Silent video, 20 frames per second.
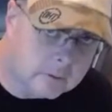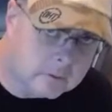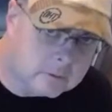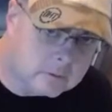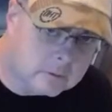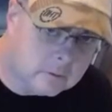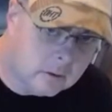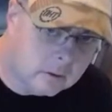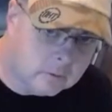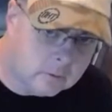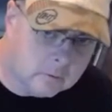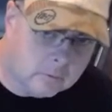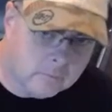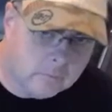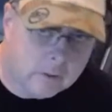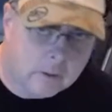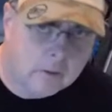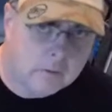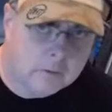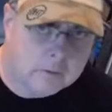this. So I'll do the
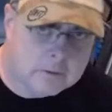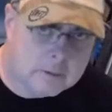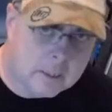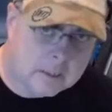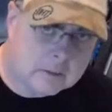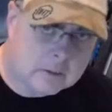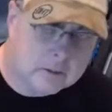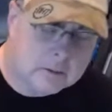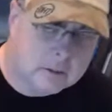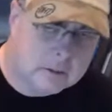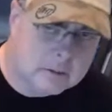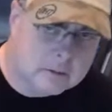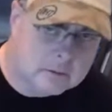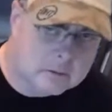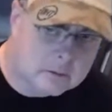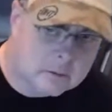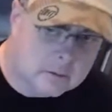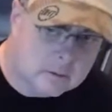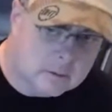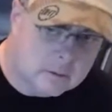video that's actually
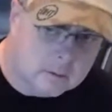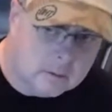this,